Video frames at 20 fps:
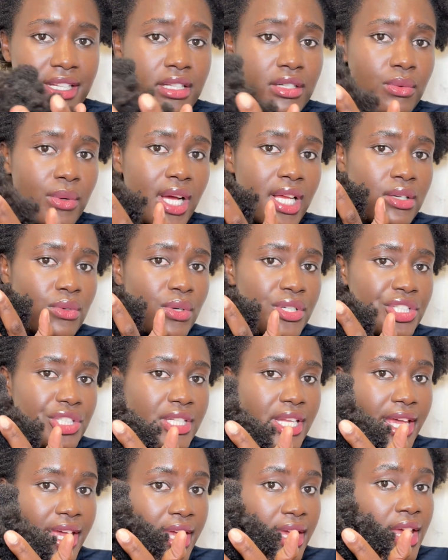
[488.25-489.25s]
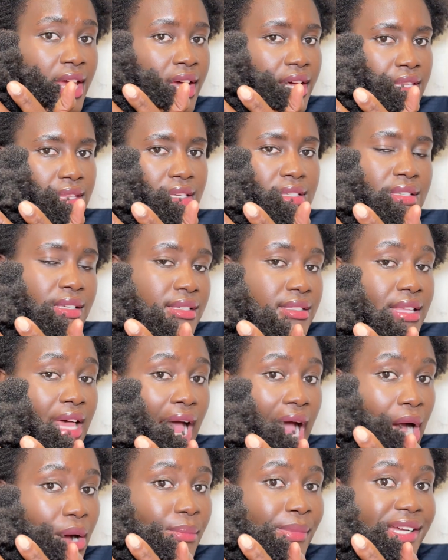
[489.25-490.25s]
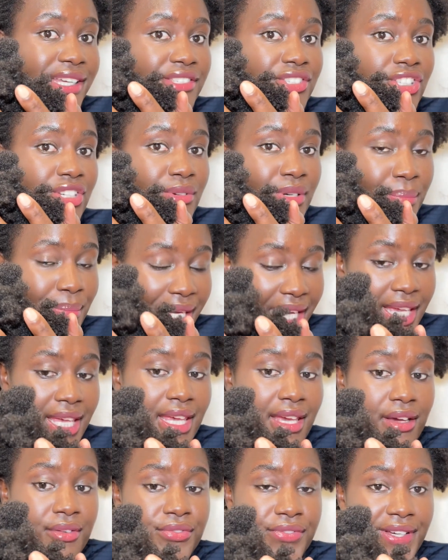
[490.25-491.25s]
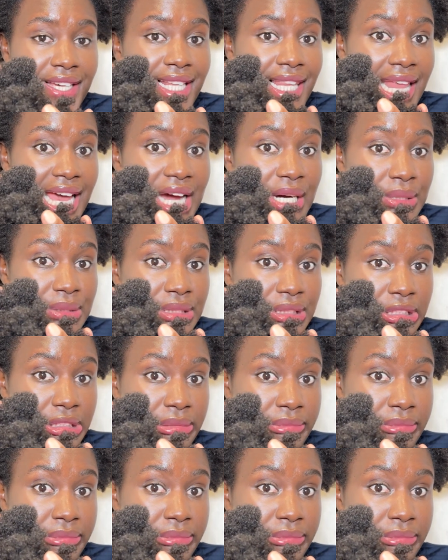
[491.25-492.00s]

In one wash day, this is how much my hair fell out.